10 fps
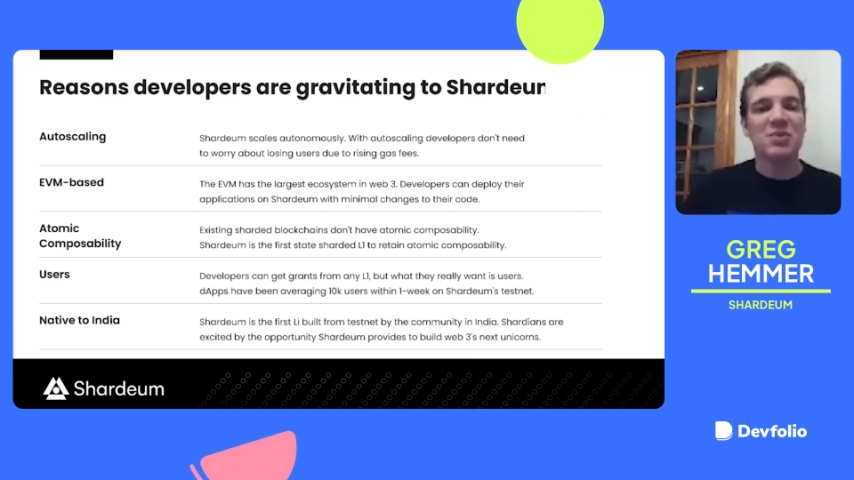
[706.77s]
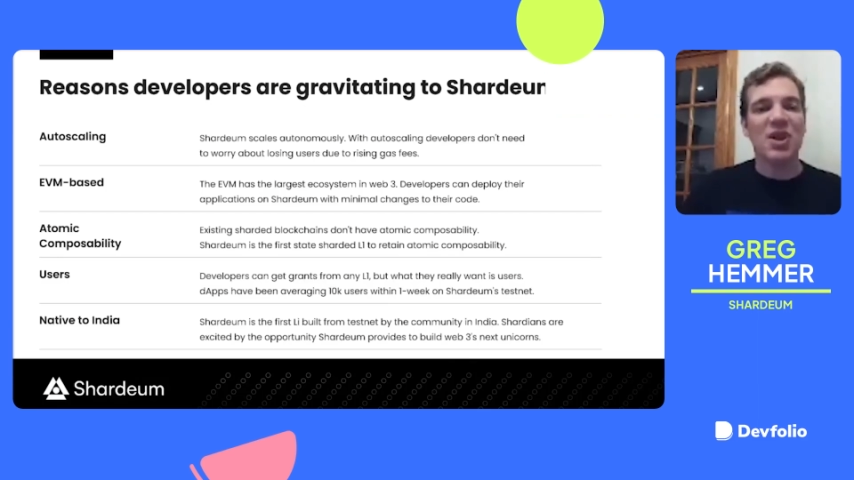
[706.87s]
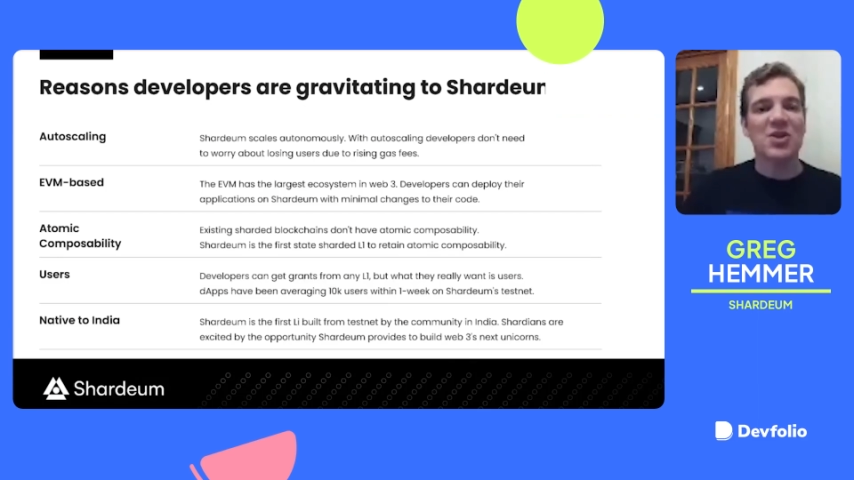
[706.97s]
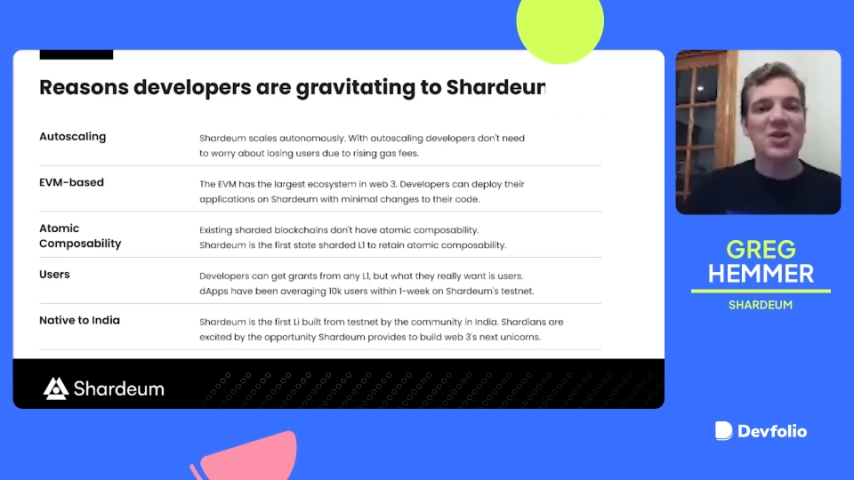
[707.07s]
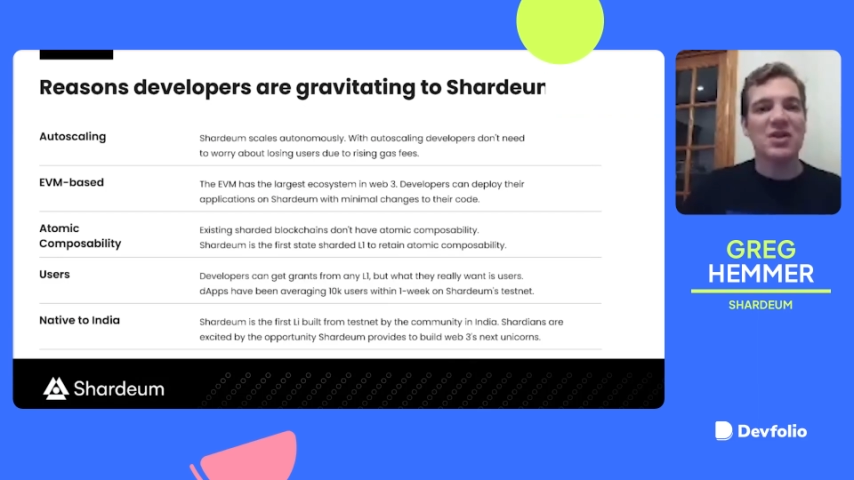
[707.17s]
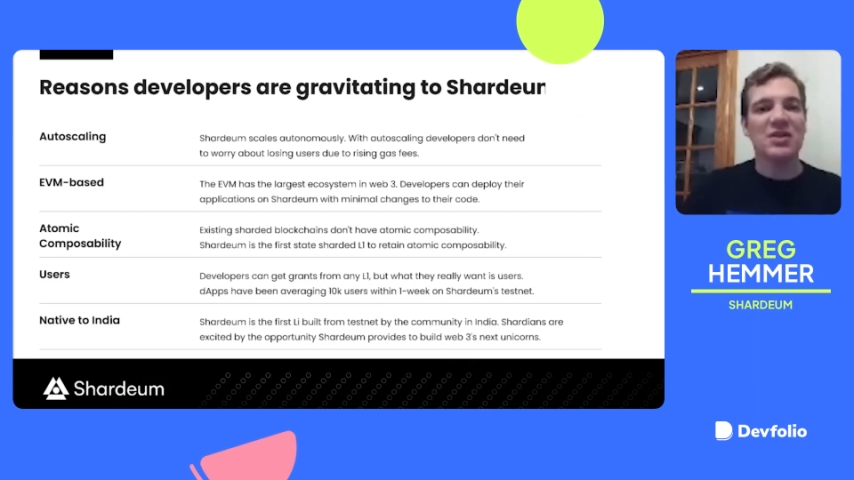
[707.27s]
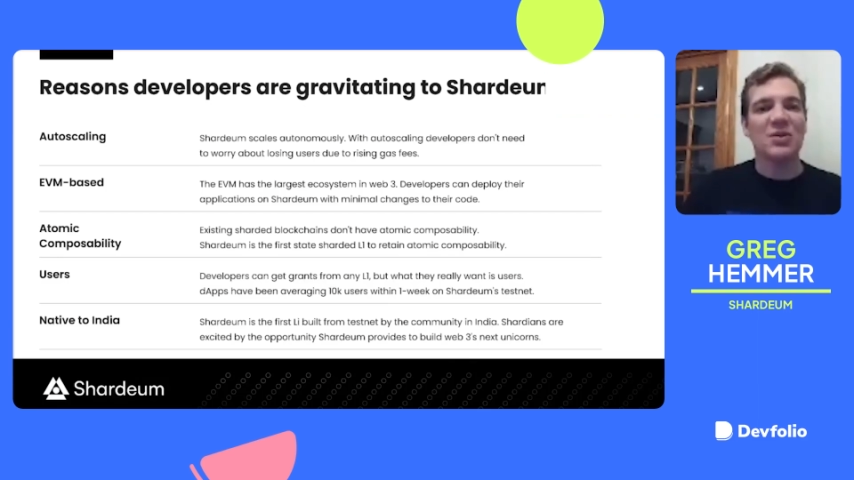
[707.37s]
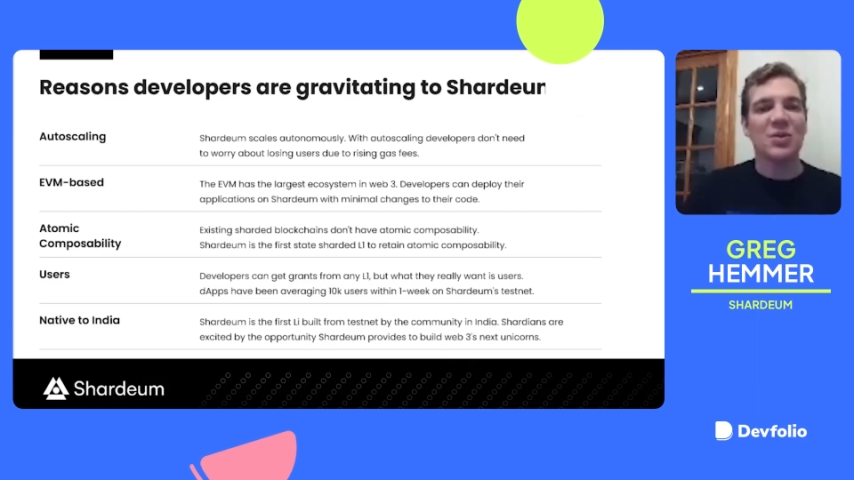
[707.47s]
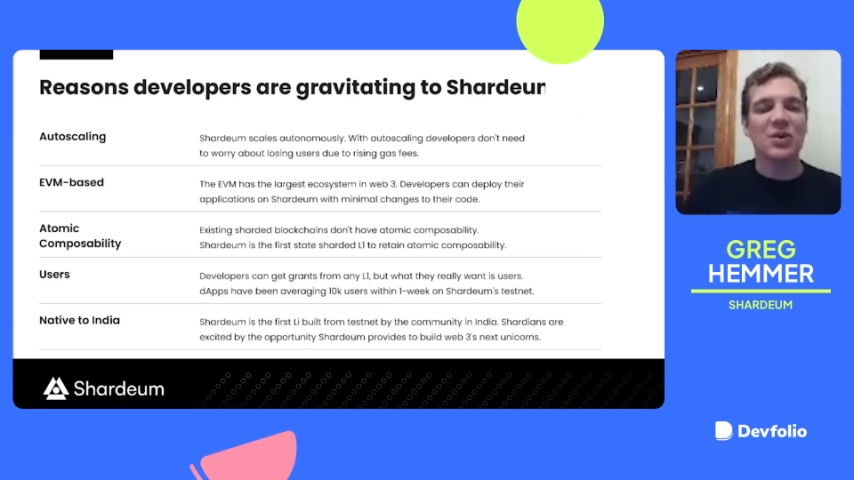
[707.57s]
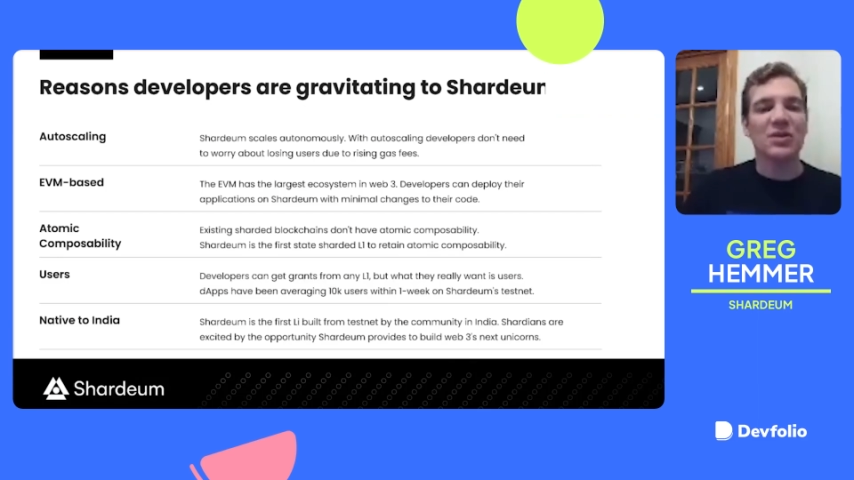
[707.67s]
blockchain in the
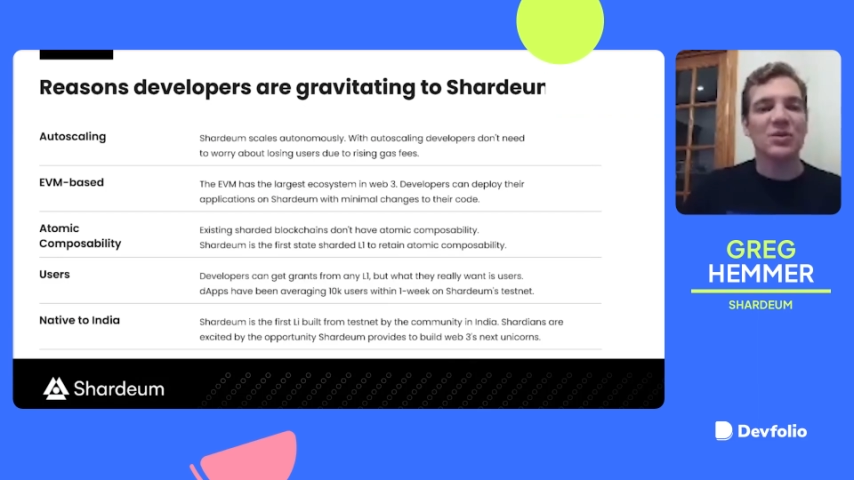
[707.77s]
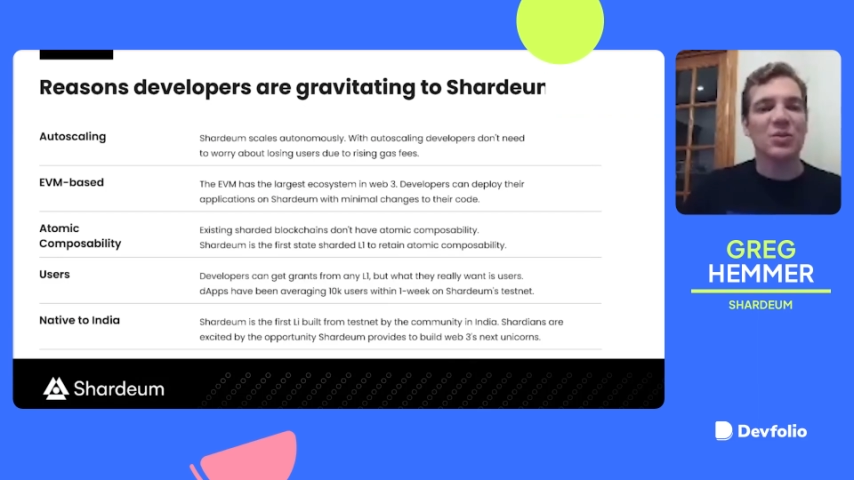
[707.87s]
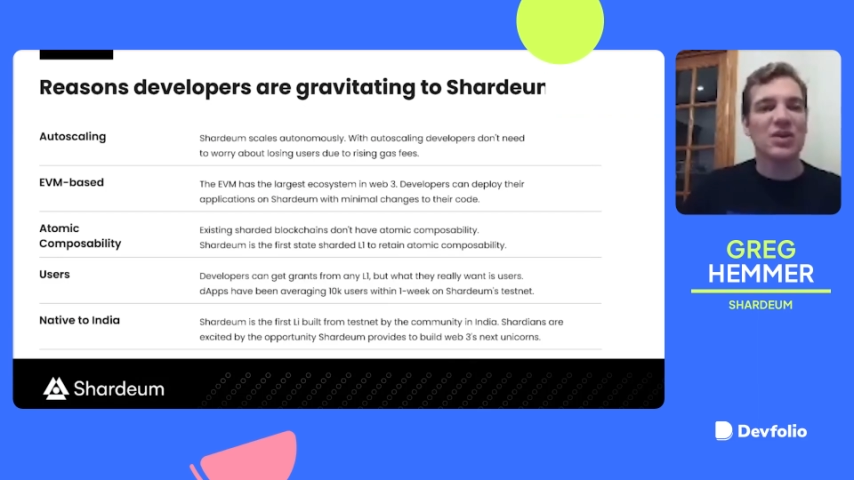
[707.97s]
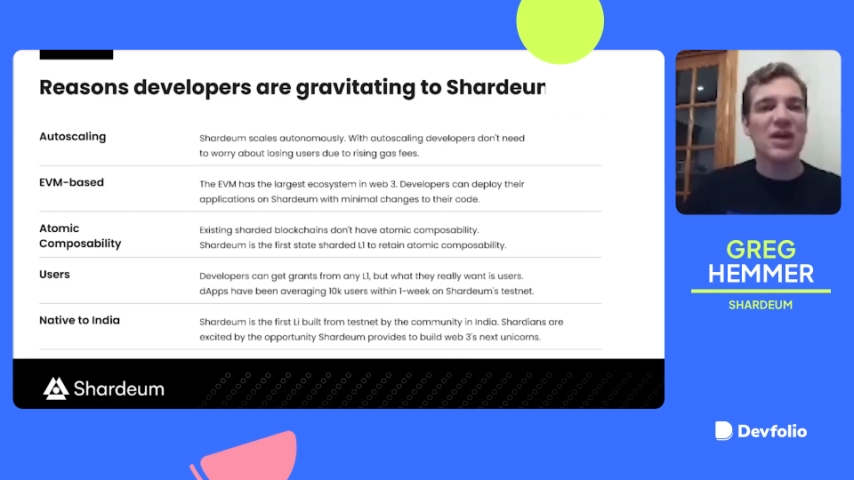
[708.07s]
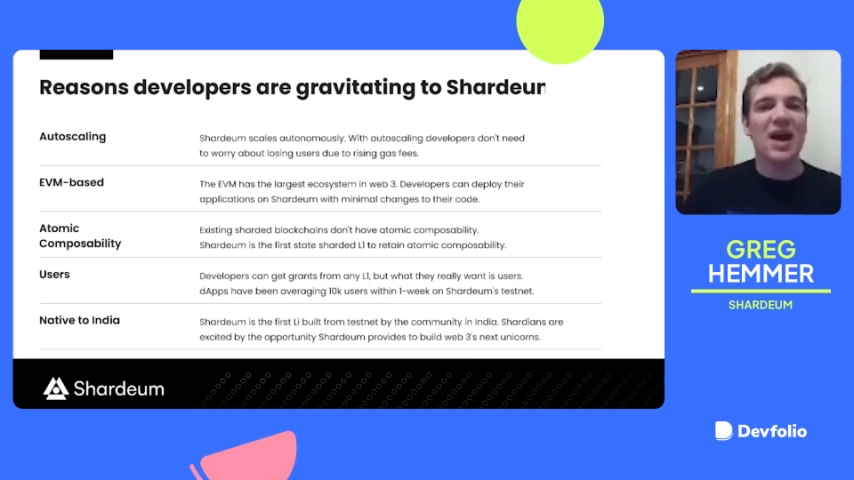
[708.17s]
world where